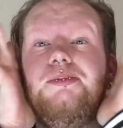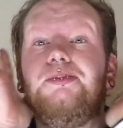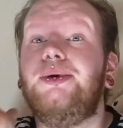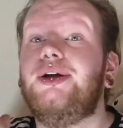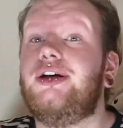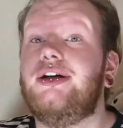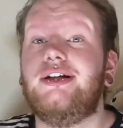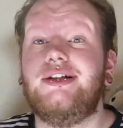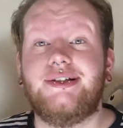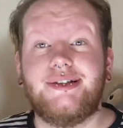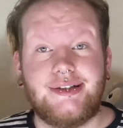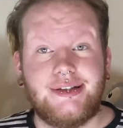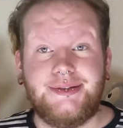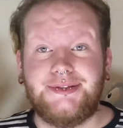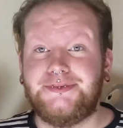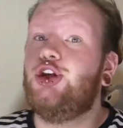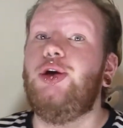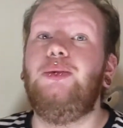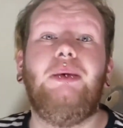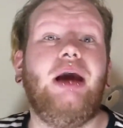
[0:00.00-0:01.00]
because
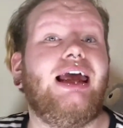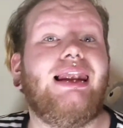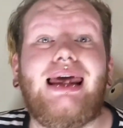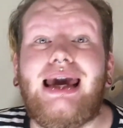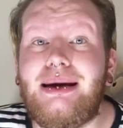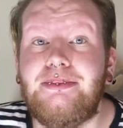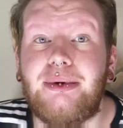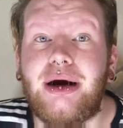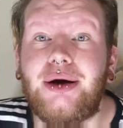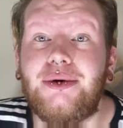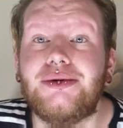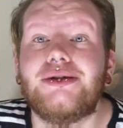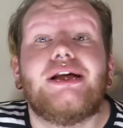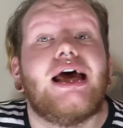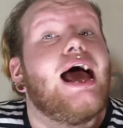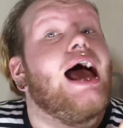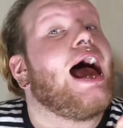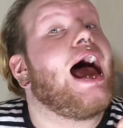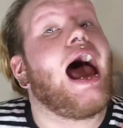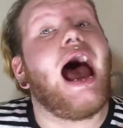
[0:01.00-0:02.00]
you may like brows,
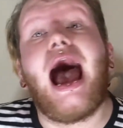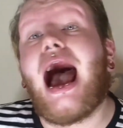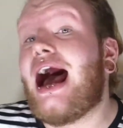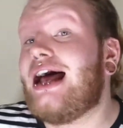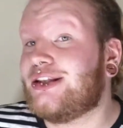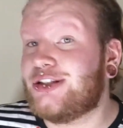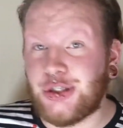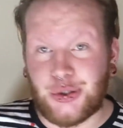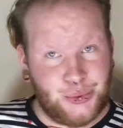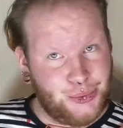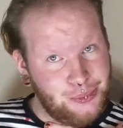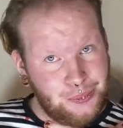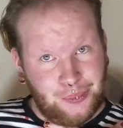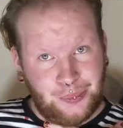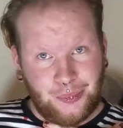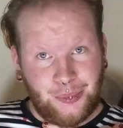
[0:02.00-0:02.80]
I don't.